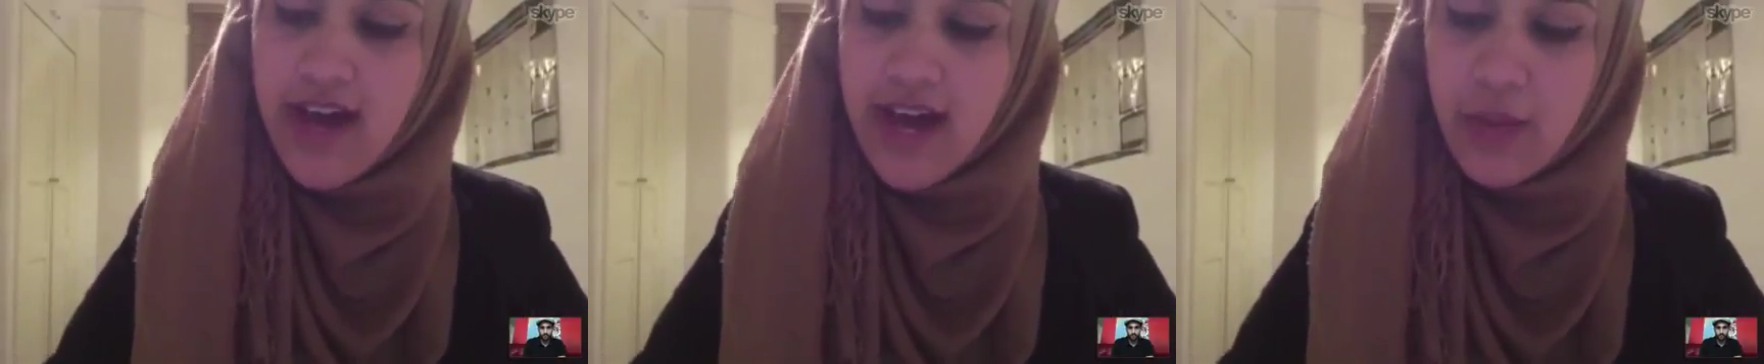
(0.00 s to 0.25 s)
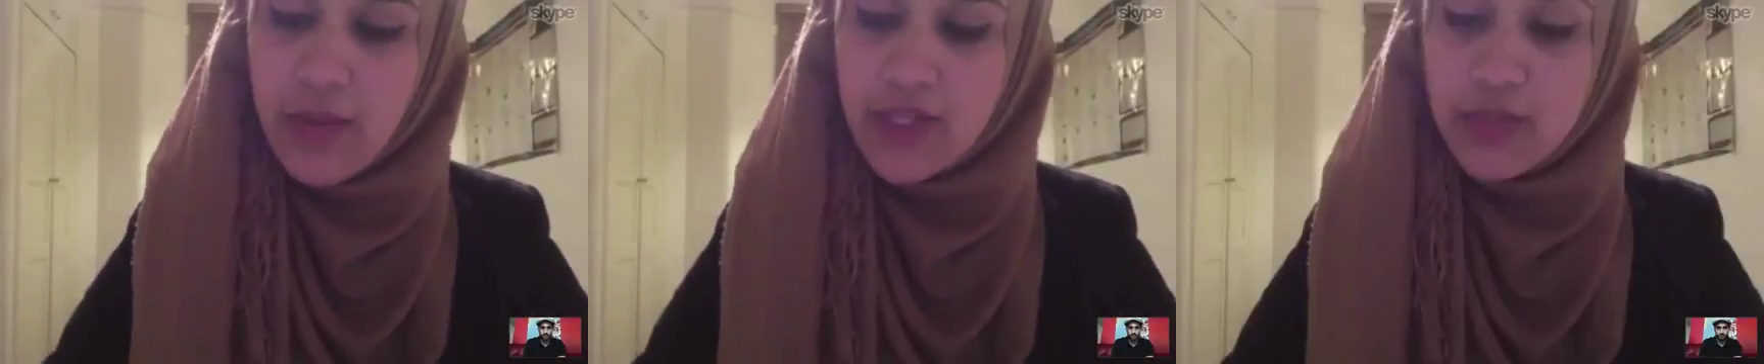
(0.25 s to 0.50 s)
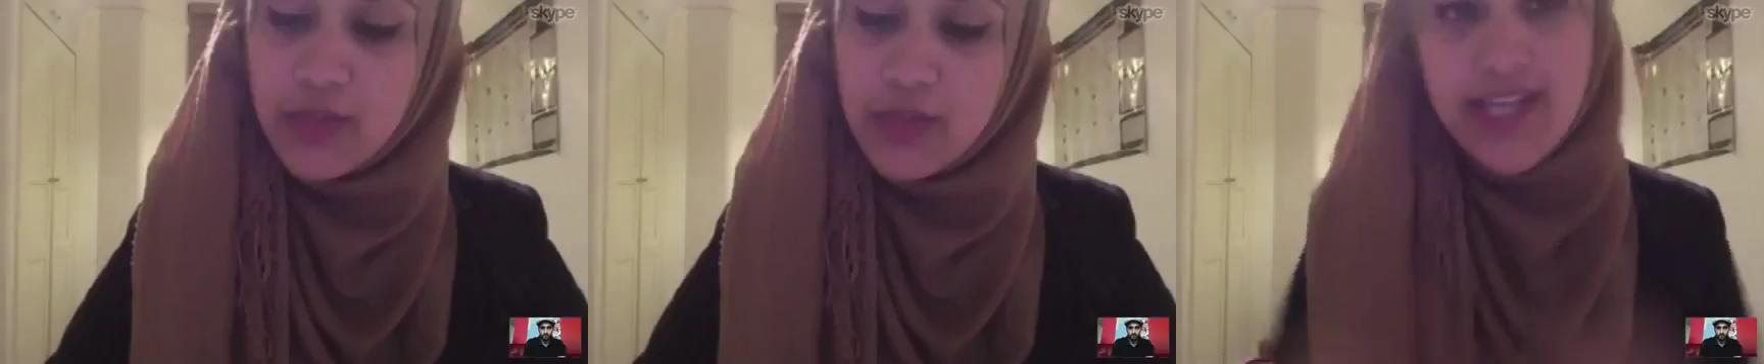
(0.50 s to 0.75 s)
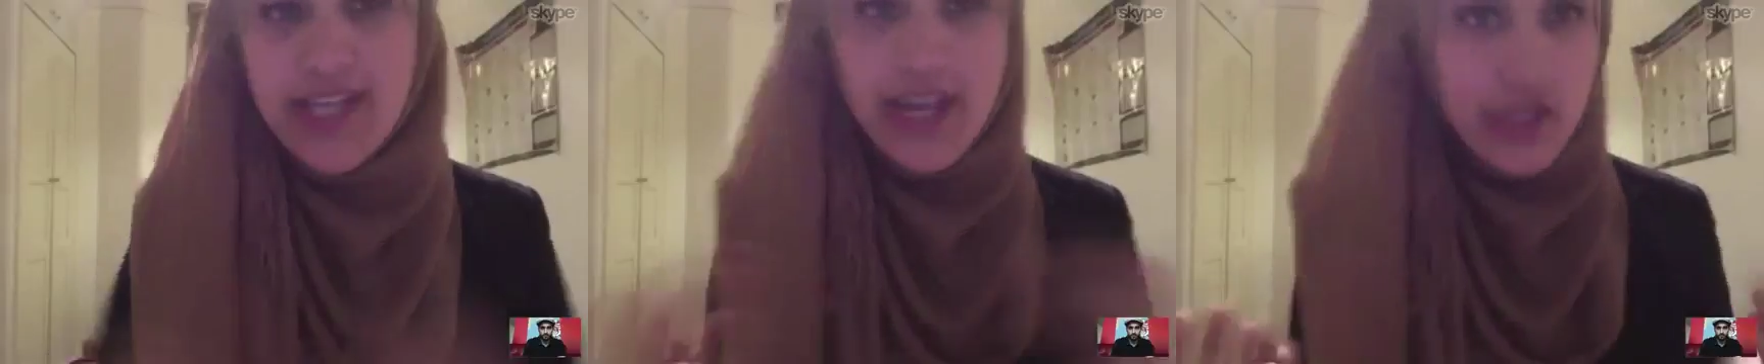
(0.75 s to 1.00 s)
how much
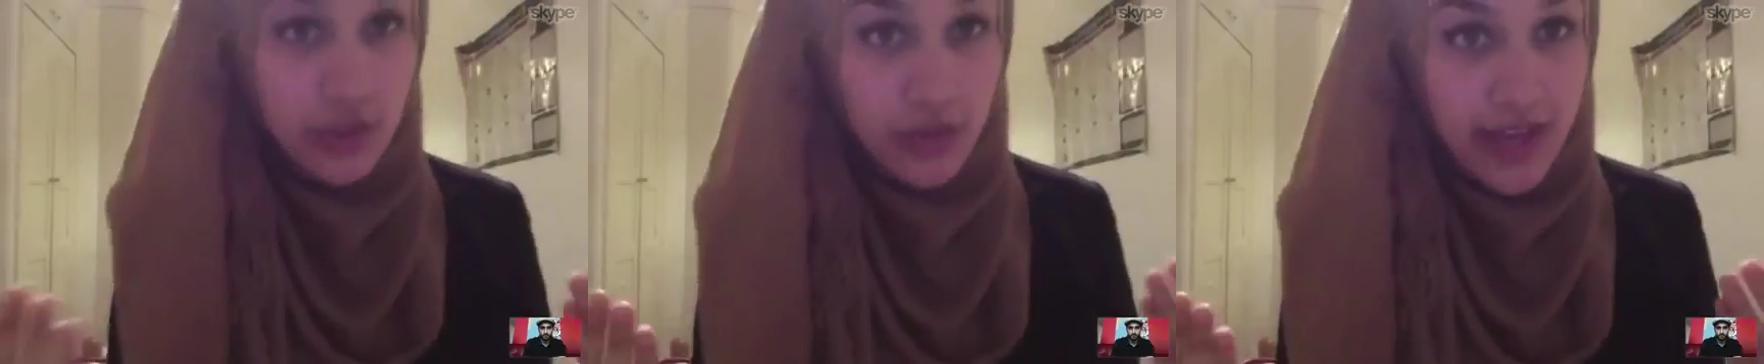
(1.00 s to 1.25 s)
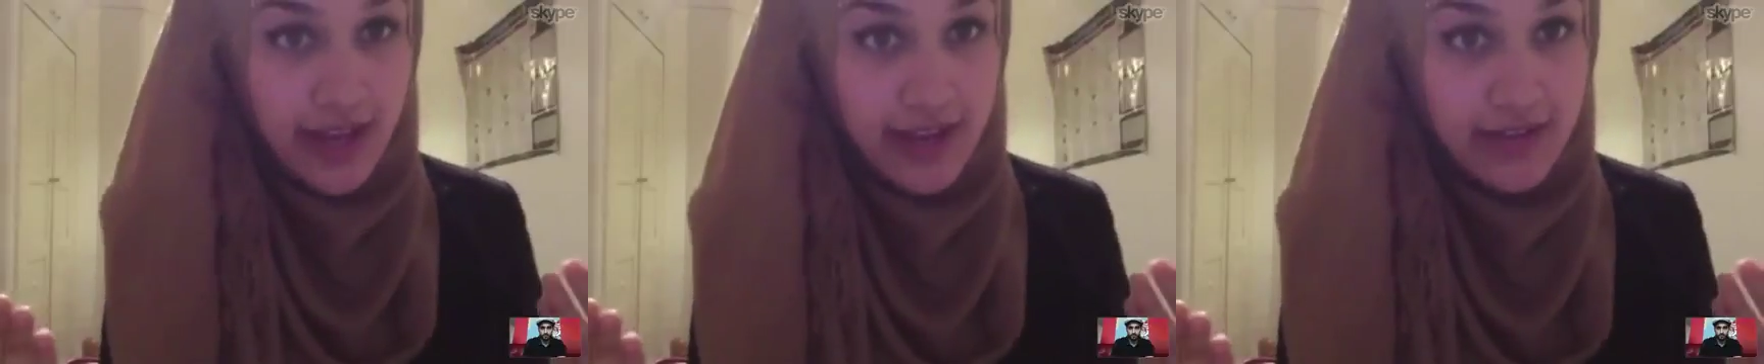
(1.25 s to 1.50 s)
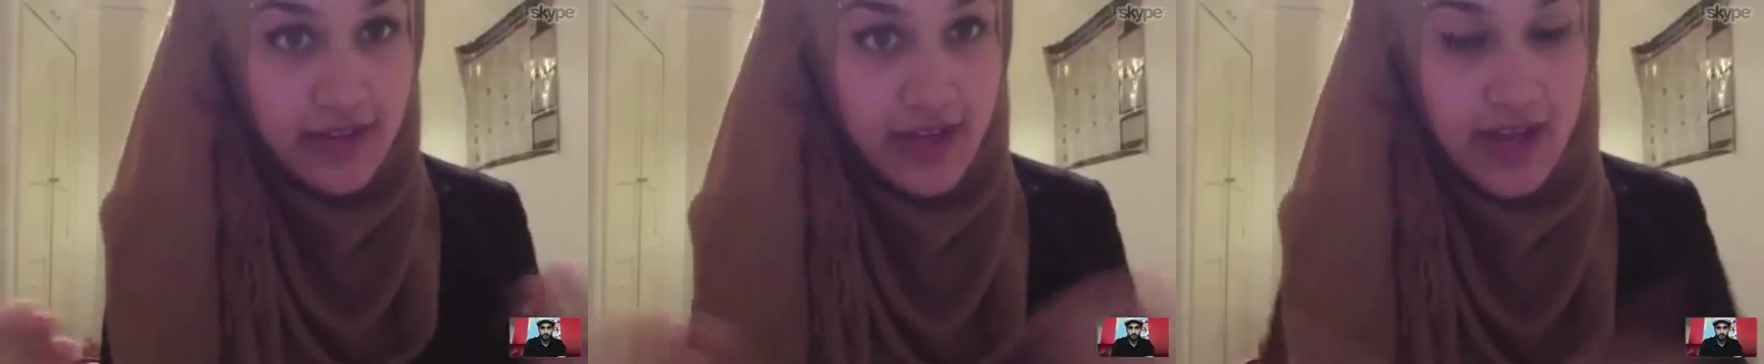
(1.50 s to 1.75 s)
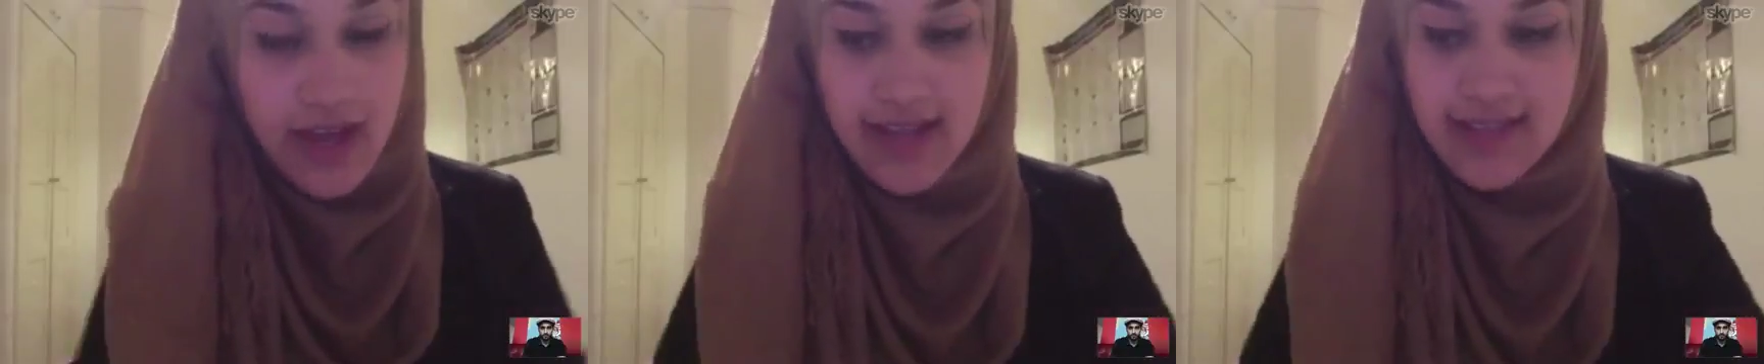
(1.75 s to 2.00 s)
potential we have
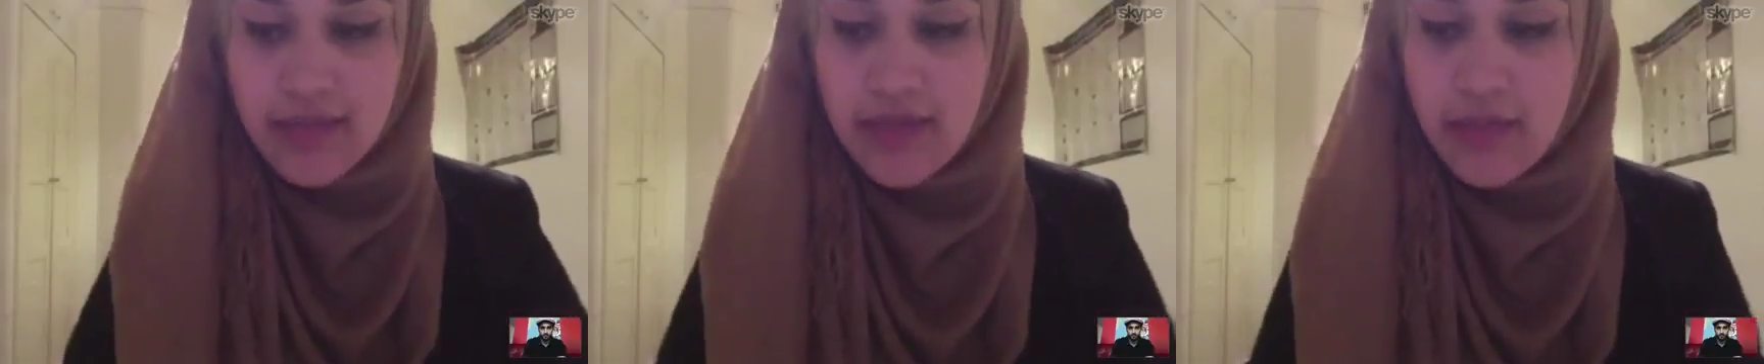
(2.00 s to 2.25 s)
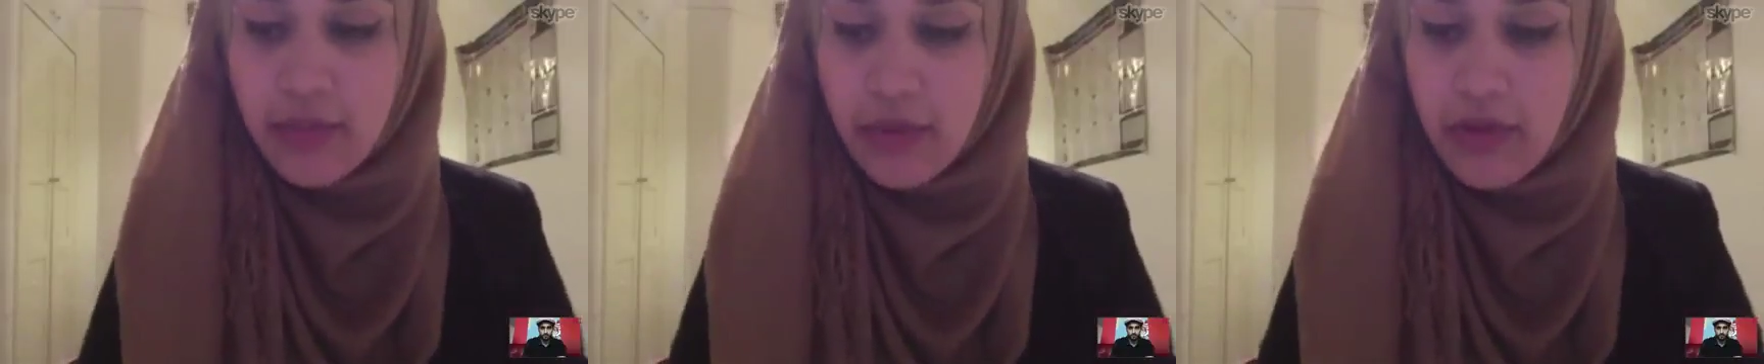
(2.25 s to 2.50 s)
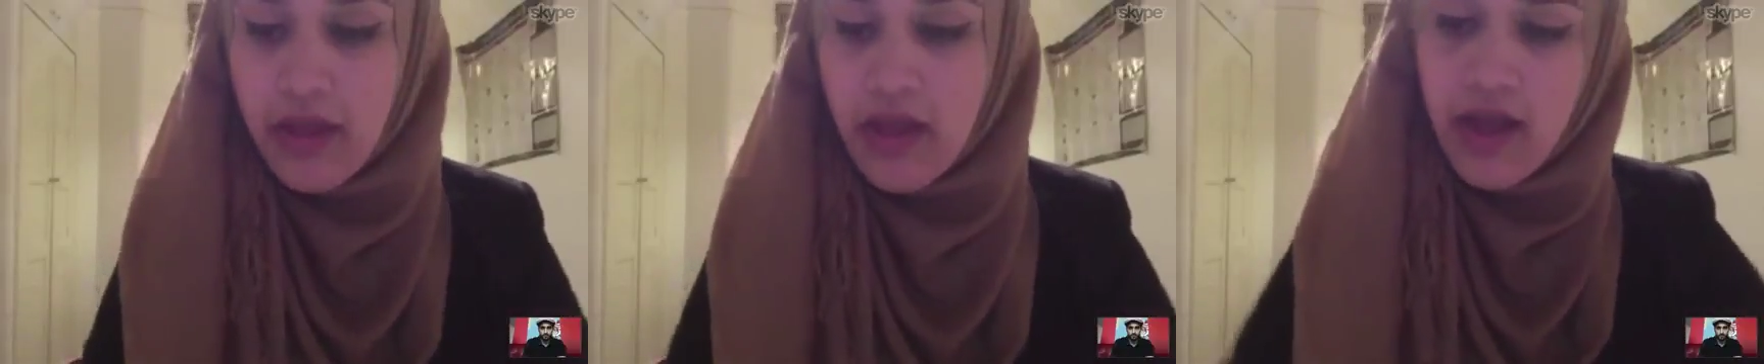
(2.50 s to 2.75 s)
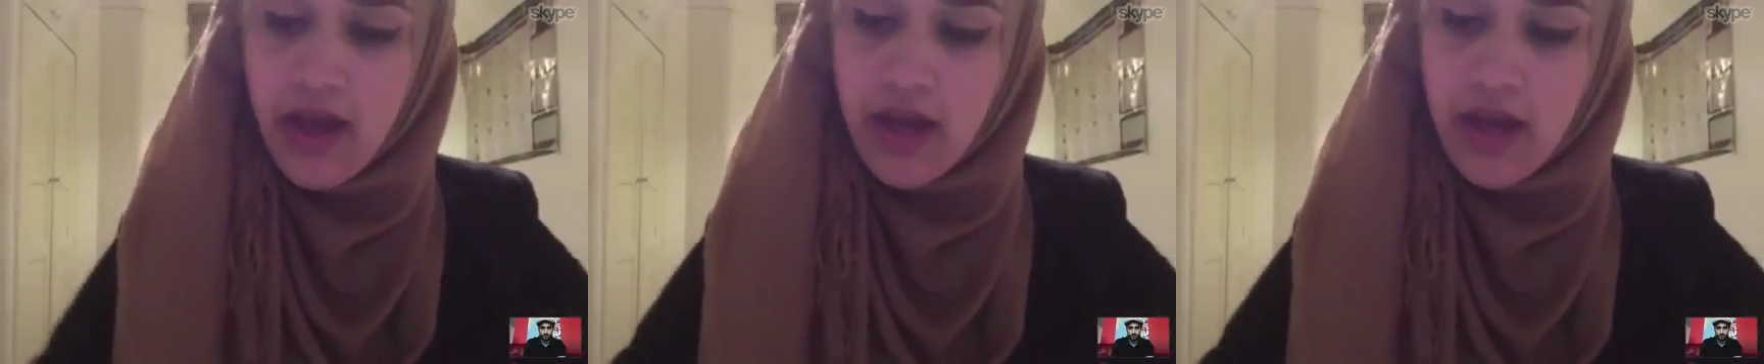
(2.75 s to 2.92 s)
as a people.